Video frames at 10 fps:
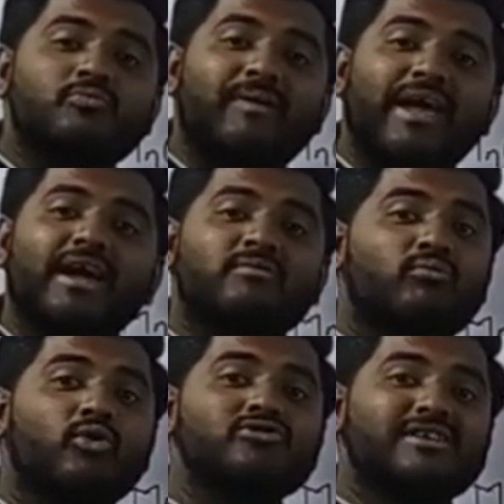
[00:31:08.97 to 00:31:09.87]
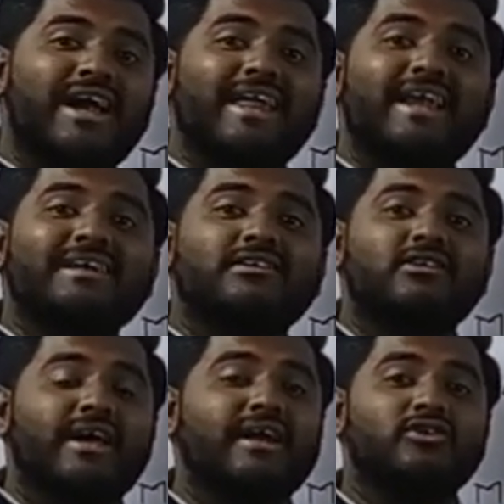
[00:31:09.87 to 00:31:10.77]
to make both side
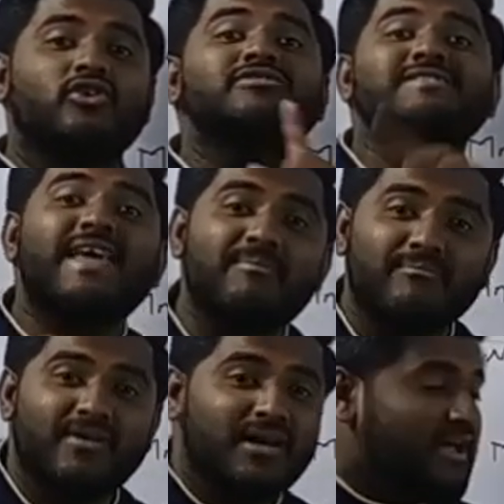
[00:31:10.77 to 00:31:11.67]
electrons same.